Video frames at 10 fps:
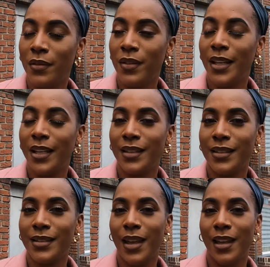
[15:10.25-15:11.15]

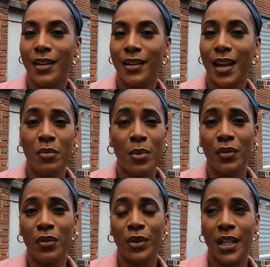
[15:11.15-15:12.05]
feelings, and have a
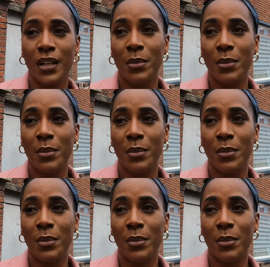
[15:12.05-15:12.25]
beautiful day,